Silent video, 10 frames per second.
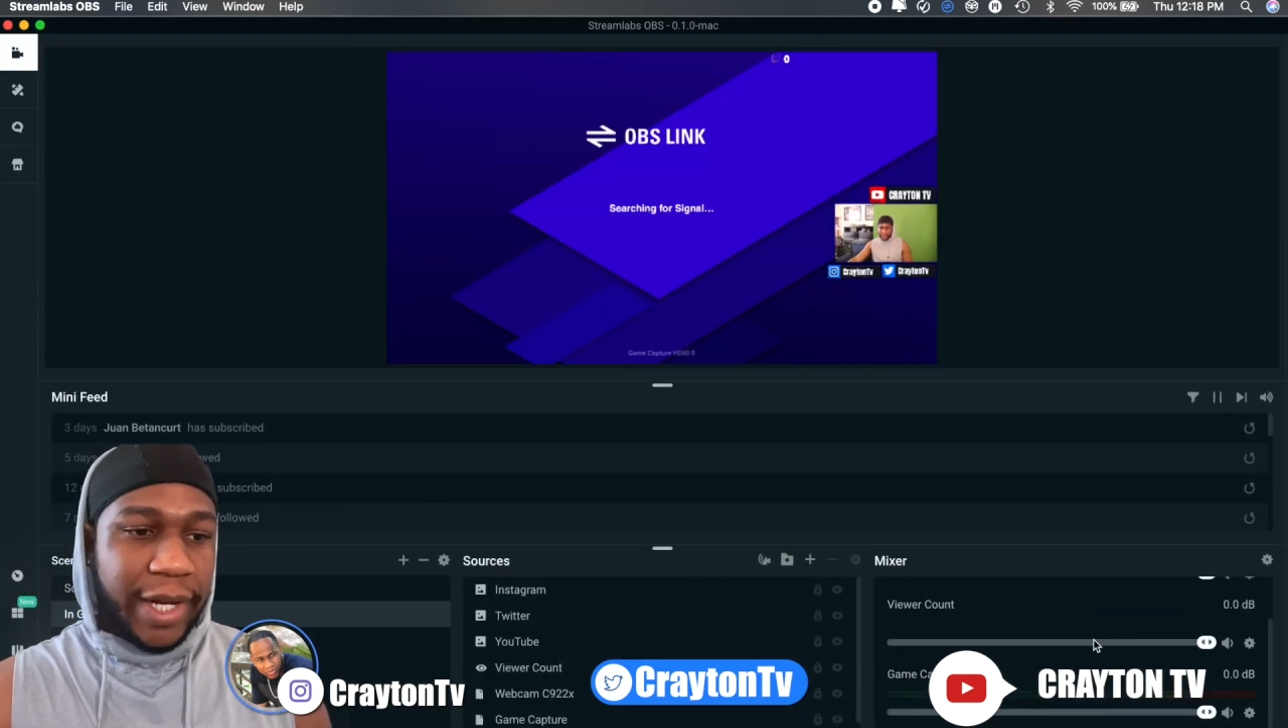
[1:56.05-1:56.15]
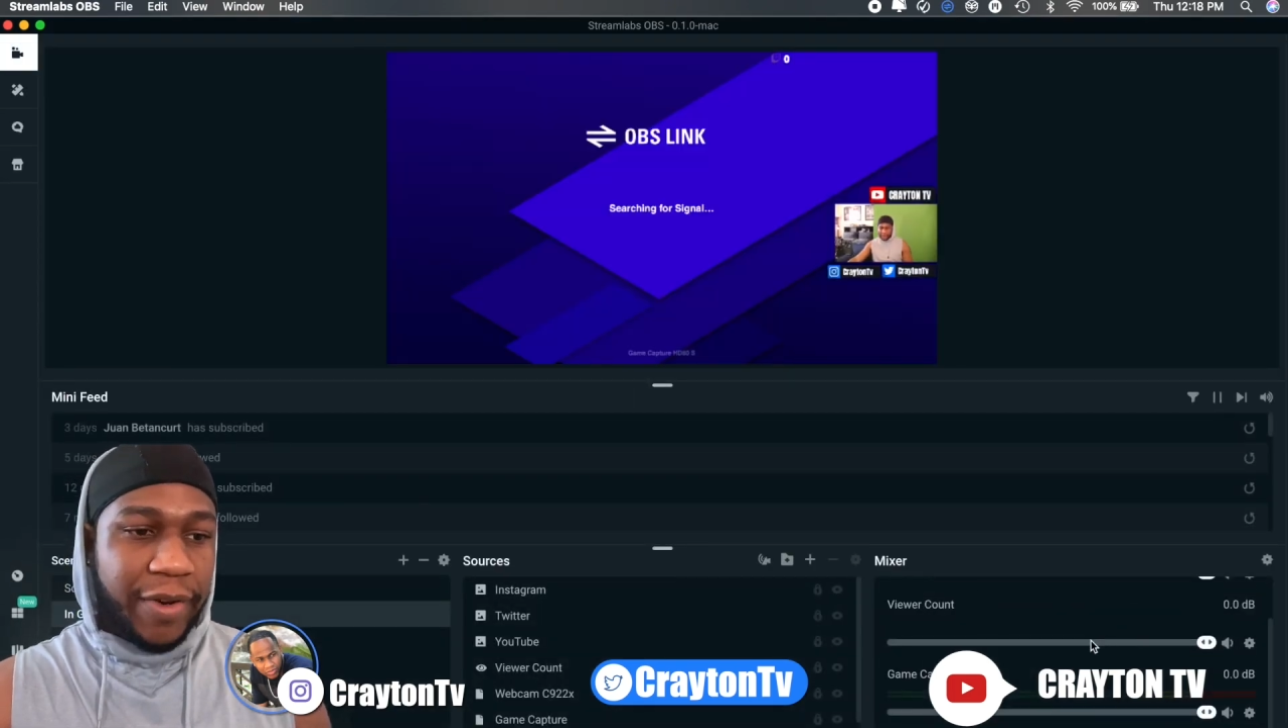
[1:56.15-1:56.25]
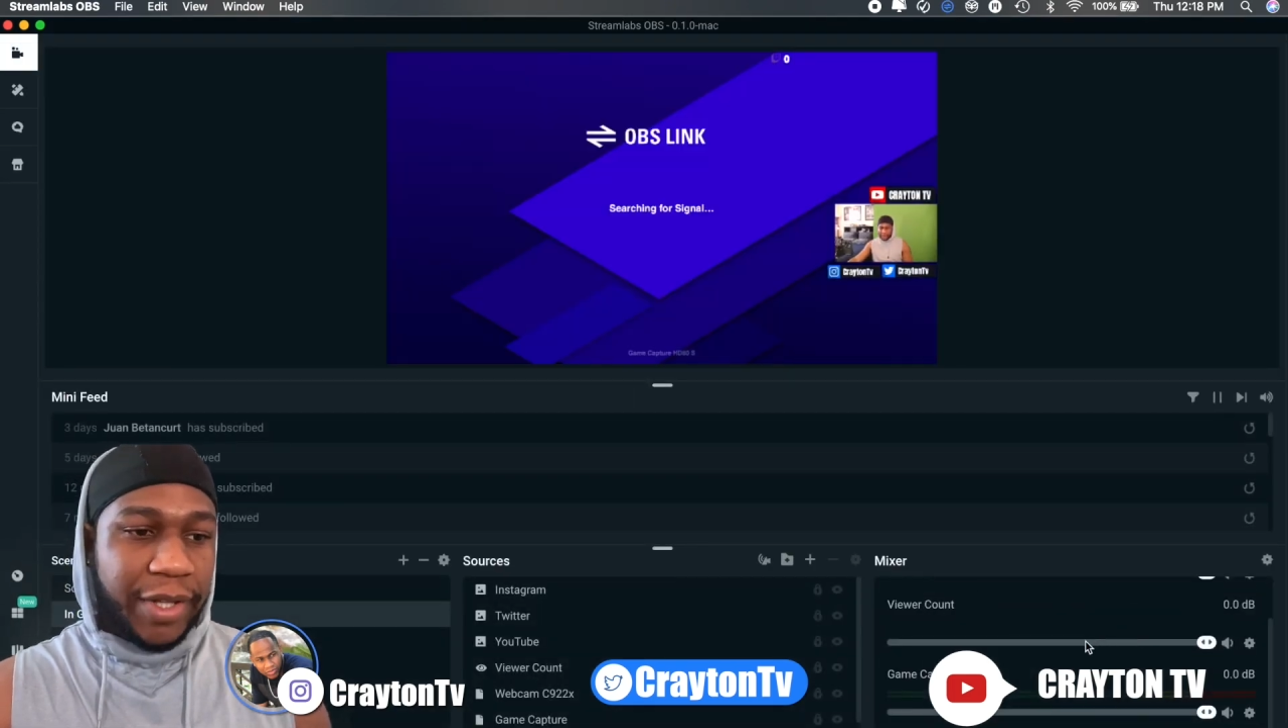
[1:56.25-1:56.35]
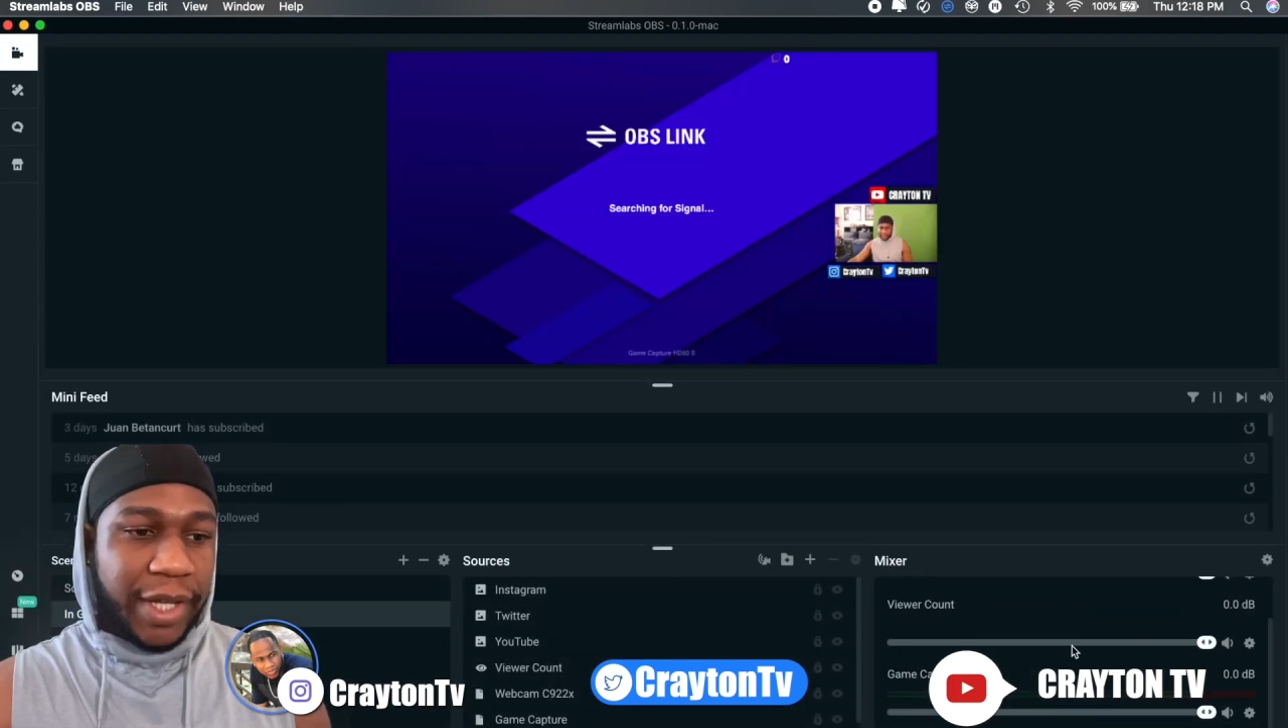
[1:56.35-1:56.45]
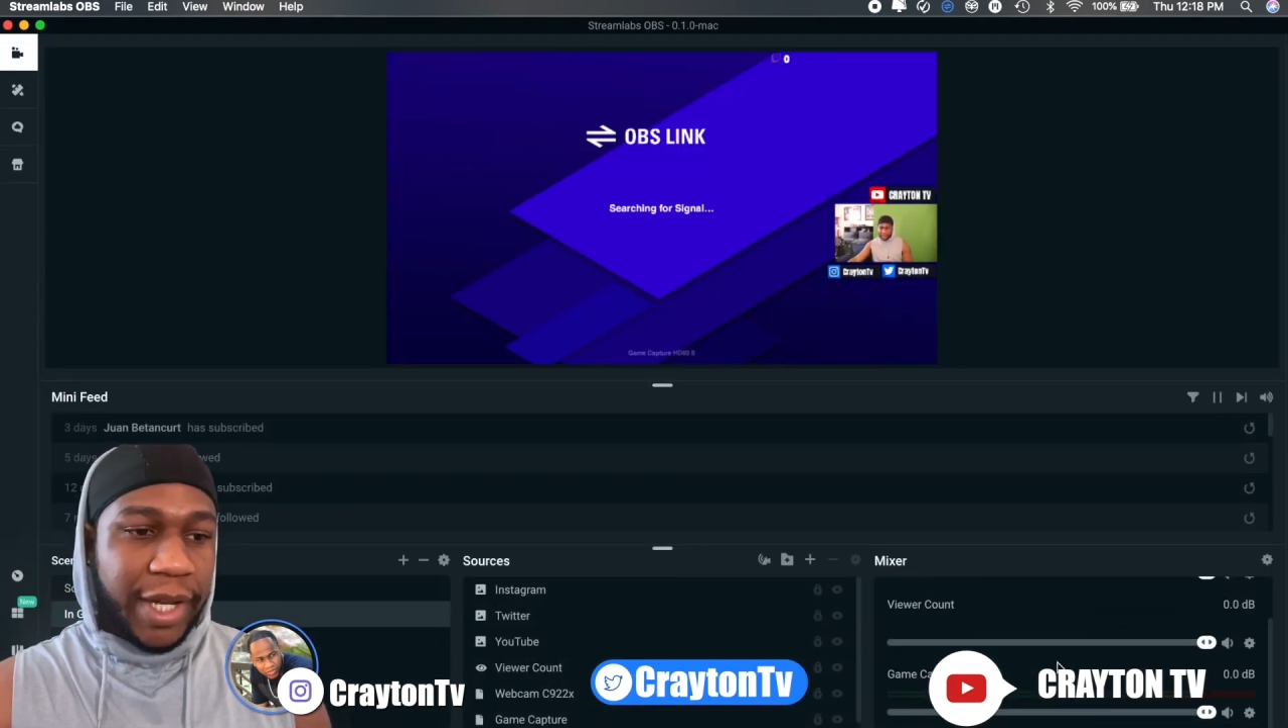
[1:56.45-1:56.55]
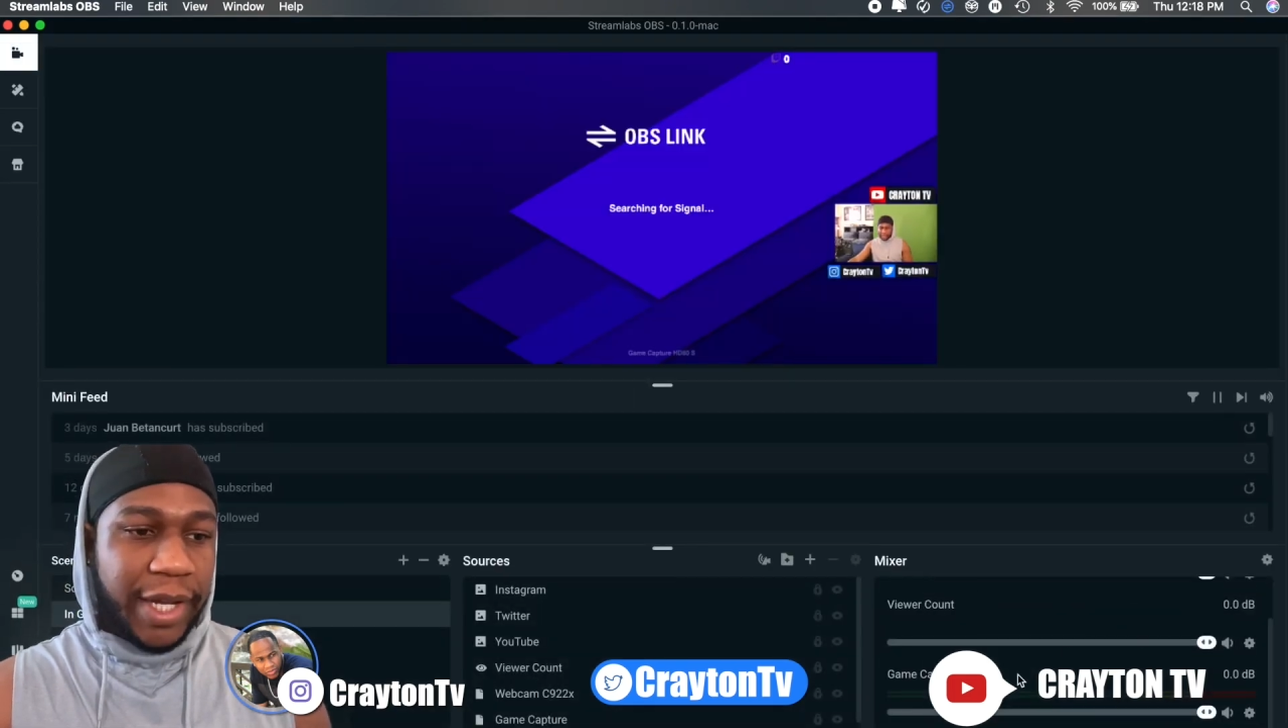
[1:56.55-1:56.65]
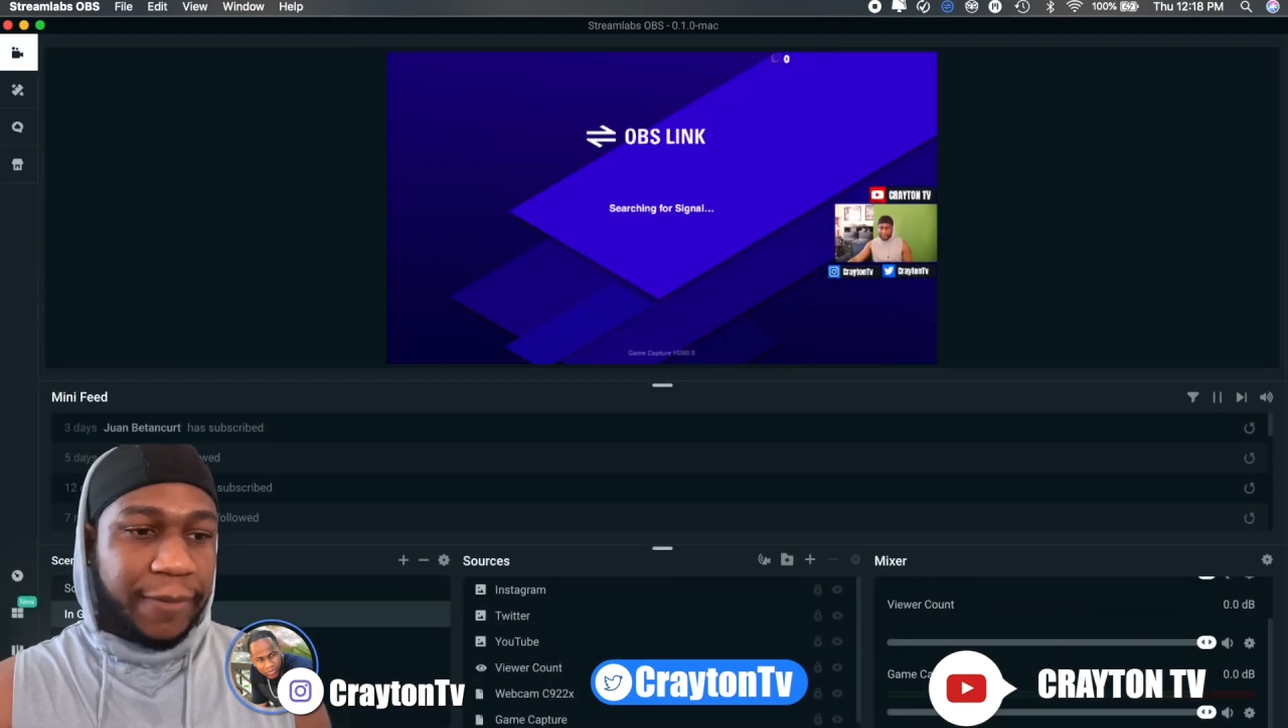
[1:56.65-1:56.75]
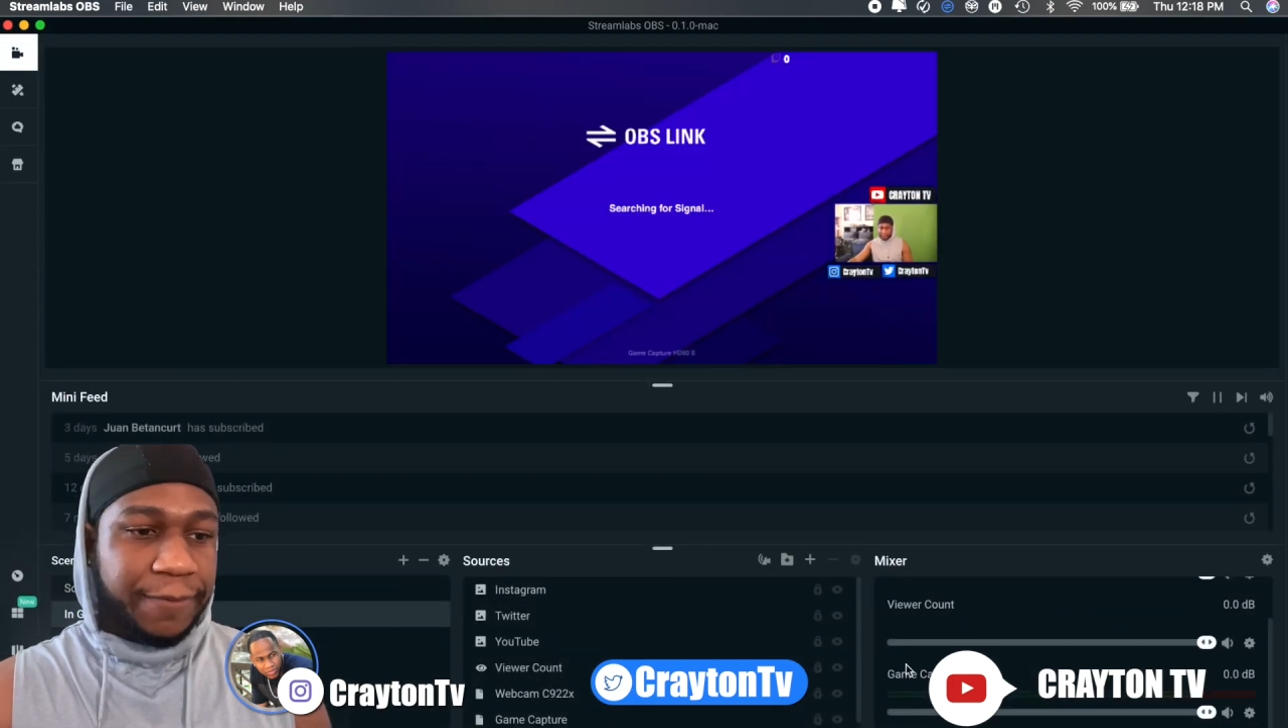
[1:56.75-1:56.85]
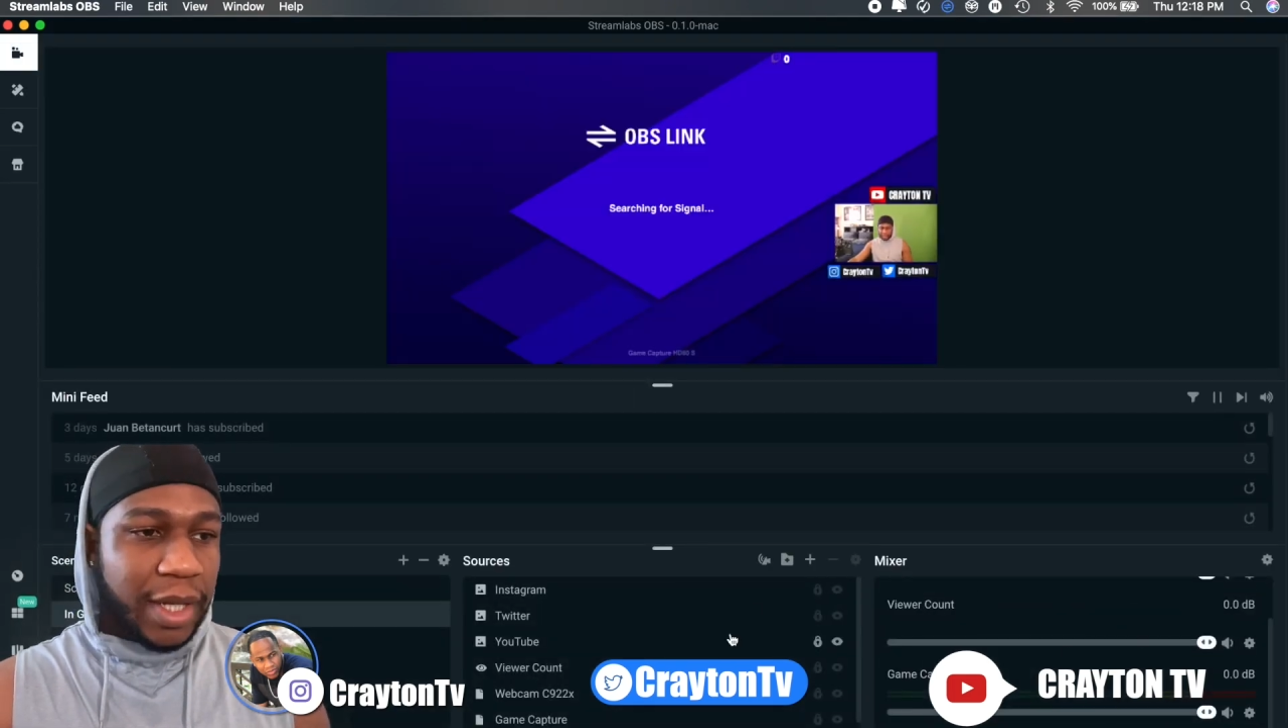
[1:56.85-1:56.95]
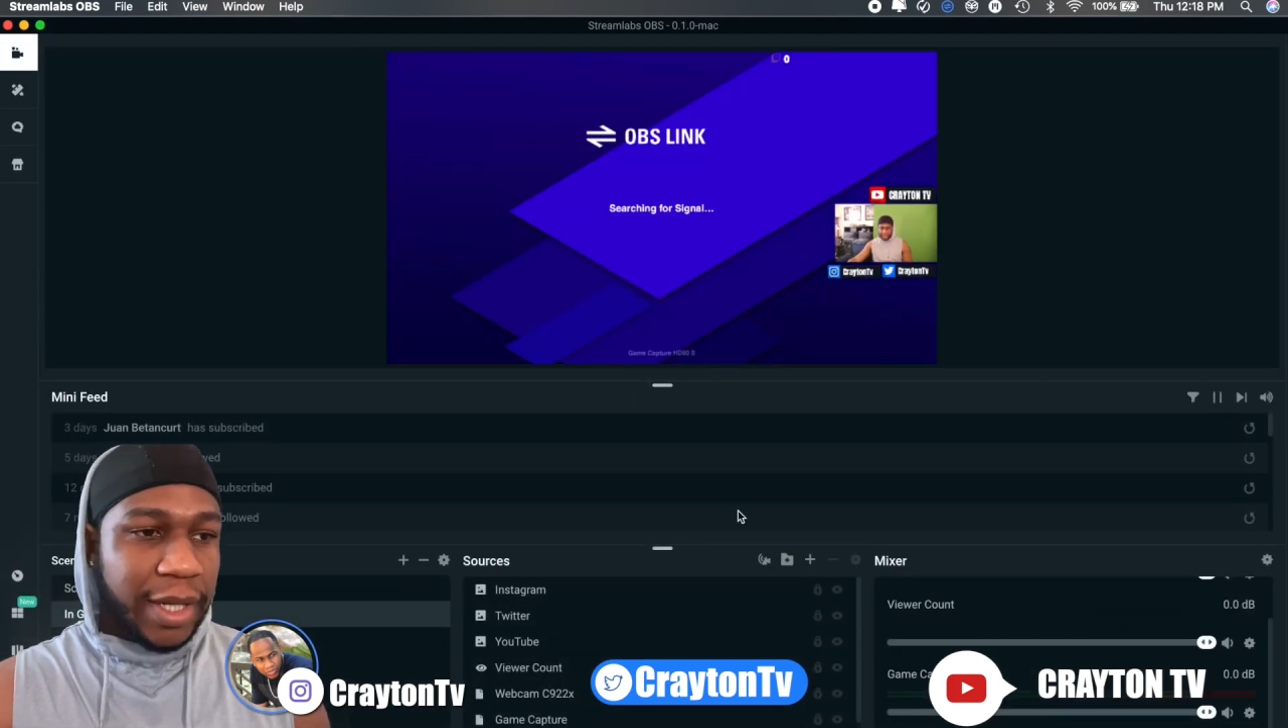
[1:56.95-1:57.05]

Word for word: and everything,